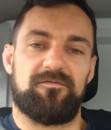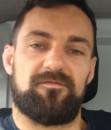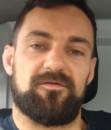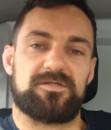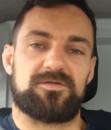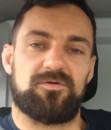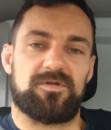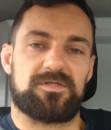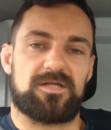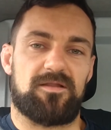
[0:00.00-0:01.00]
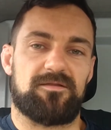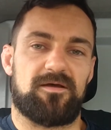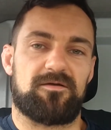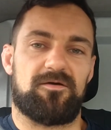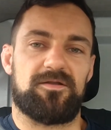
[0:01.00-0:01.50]
For us to understand
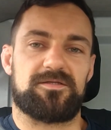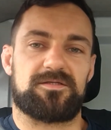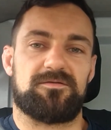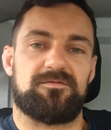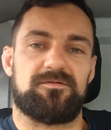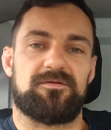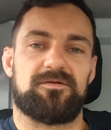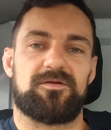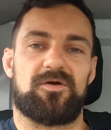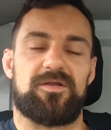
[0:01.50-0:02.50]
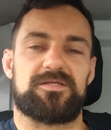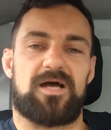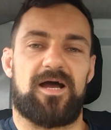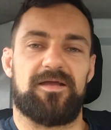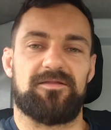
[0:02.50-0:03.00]
that God is
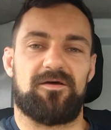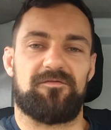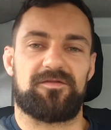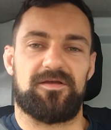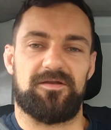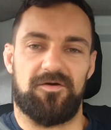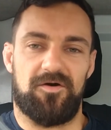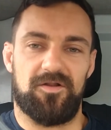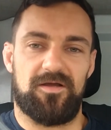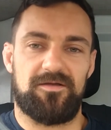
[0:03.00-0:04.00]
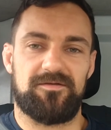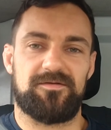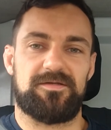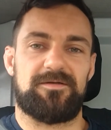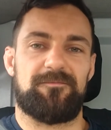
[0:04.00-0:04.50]
high and lofty and holy,
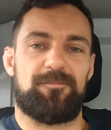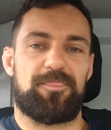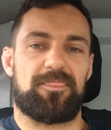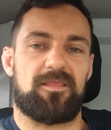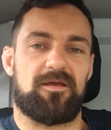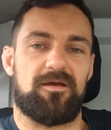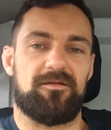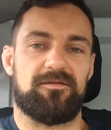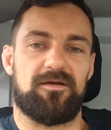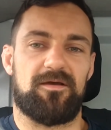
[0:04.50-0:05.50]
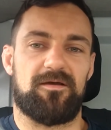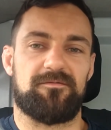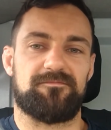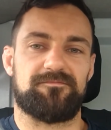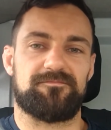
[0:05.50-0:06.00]
and
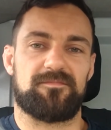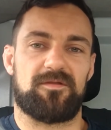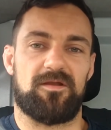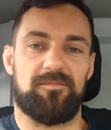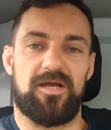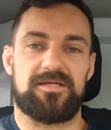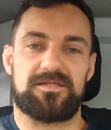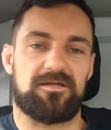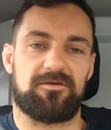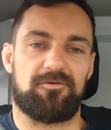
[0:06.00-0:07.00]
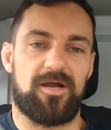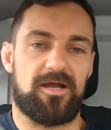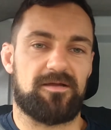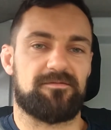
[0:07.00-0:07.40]
amazing and great.